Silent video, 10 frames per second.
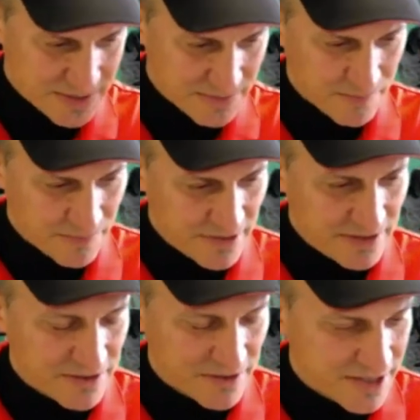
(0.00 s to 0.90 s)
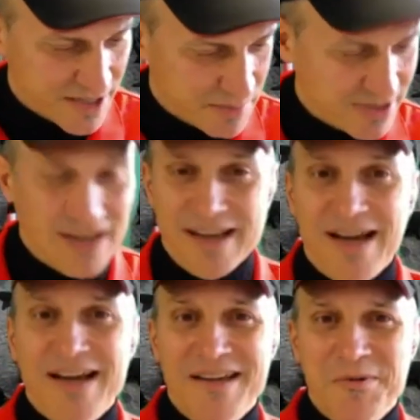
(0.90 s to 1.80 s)
um, in there or not. But I,
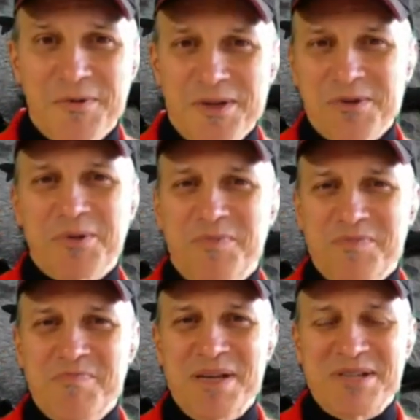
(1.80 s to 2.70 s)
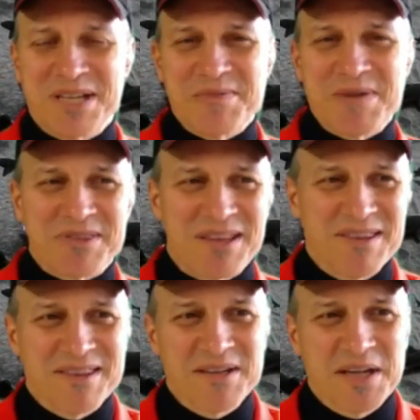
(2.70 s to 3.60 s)
I, when you're mentioning about
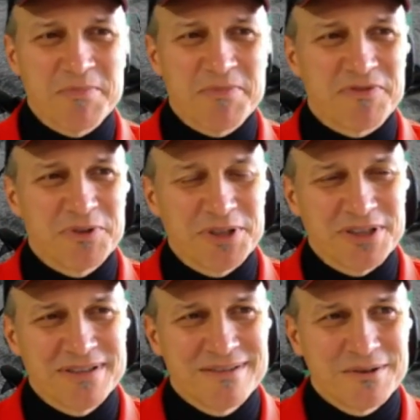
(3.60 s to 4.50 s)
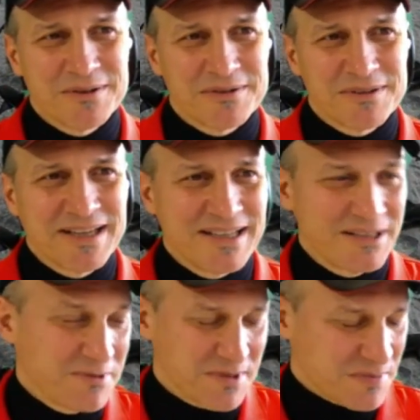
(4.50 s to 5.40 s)
the the numb foot, or leg,
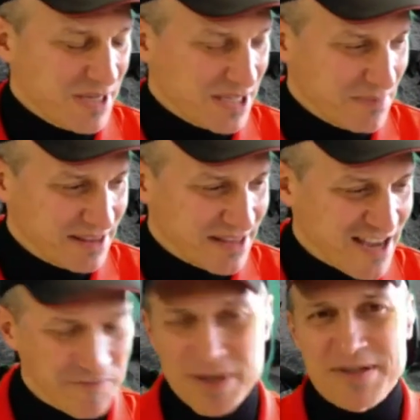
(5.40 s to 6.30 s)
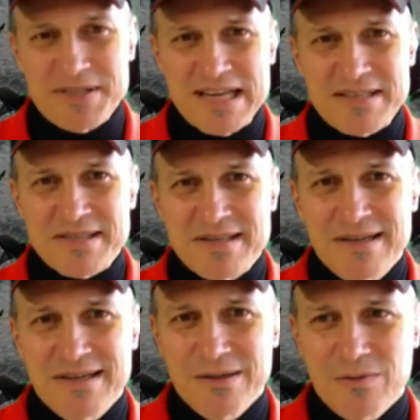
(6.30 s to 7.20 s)
it was making me laugh because
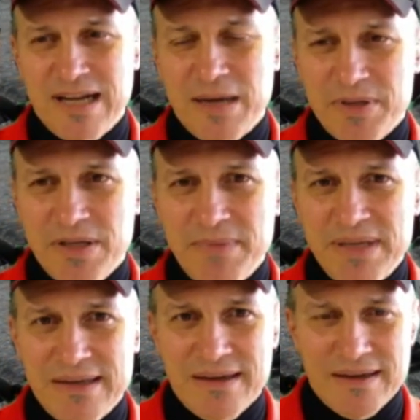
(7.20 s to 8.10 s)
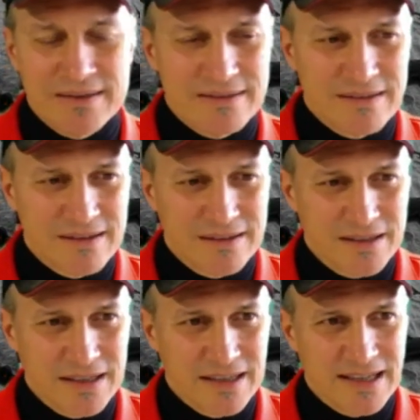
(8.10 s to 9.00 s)
that's what happened to me. And
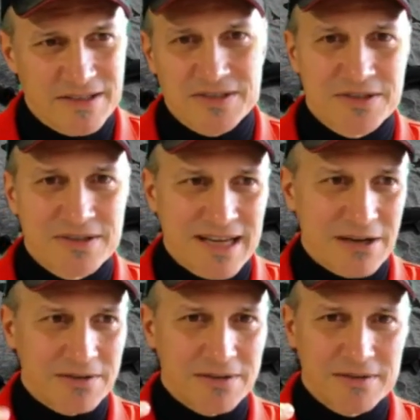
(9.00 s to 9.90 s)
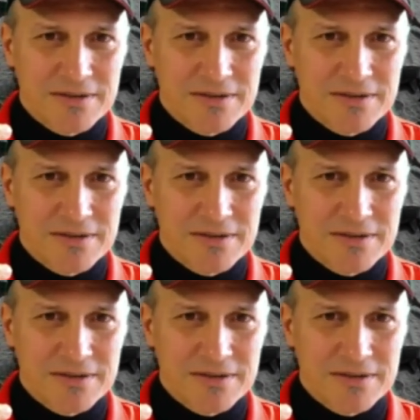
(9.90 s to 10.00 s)
uh, and as it turned out,